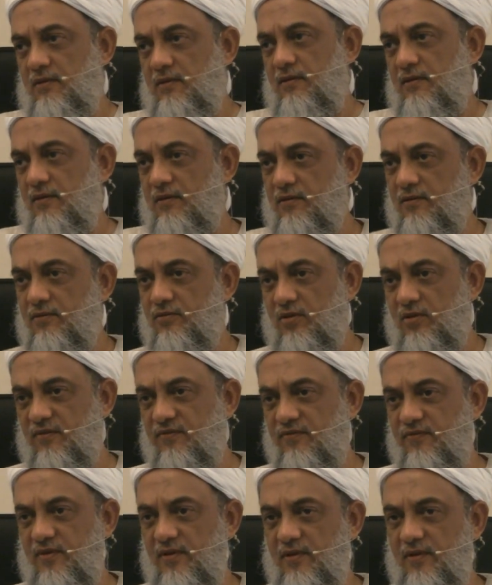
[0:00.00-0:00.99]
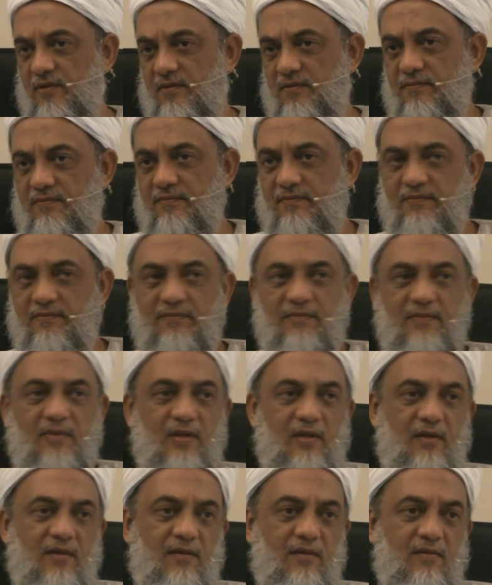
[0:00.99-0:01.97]
uh, sort of
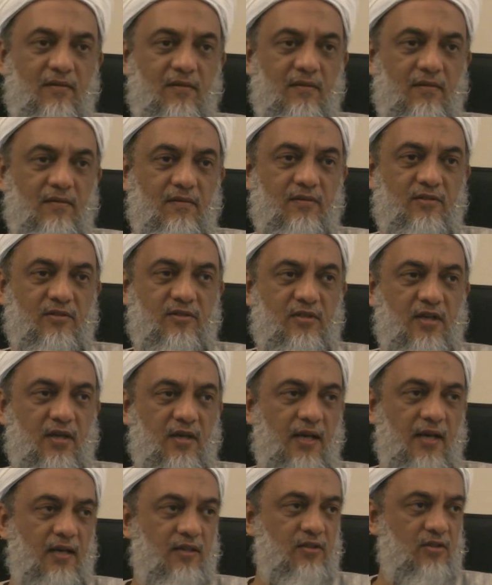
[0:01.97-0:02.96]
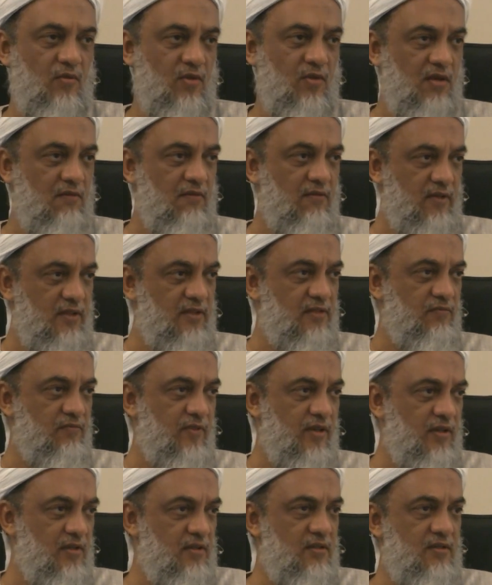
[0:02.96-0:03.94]
uh, straight lines or whatever.
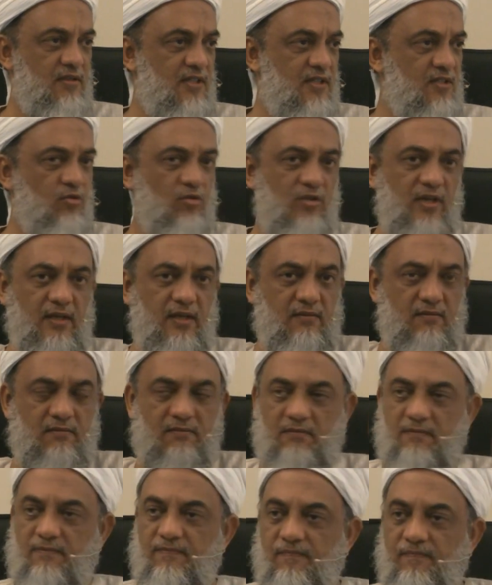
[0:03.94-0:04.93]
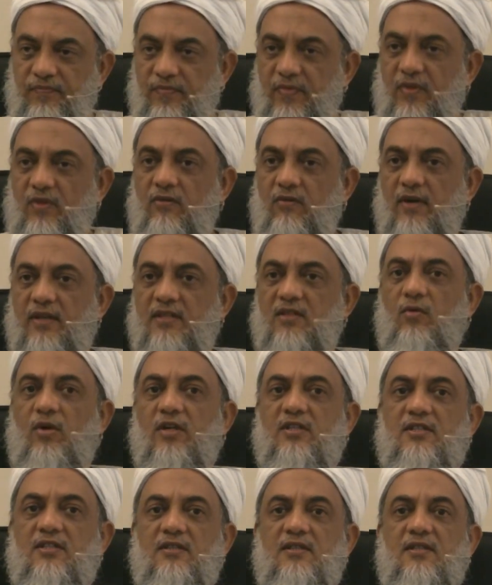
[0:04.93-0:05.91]
But it just looked like... So I said,
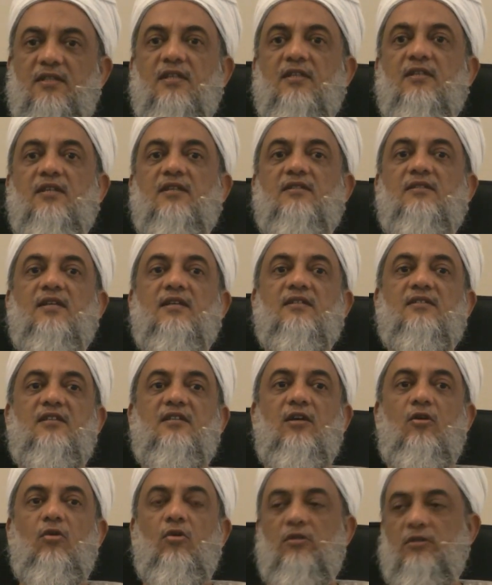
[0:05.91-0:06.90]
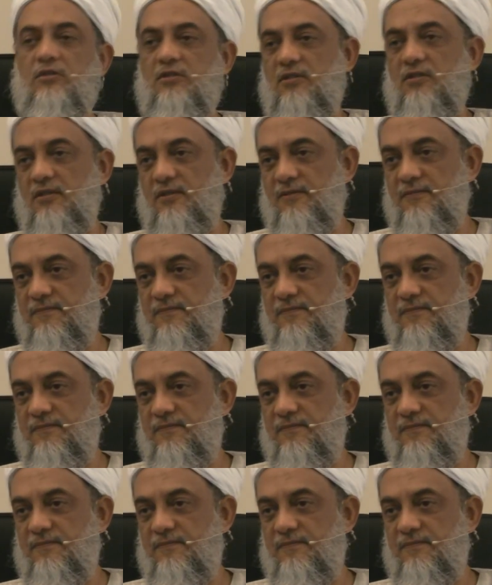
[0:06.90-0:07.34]
what's this? This is just, they are sinkholes.